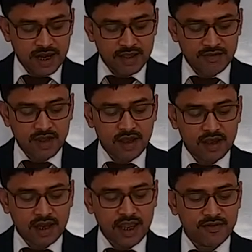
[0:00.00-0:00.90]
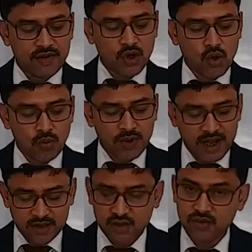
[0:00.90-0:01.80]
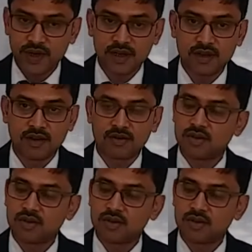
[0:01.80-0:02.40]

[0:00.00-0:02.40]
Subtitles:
gave no place to winter.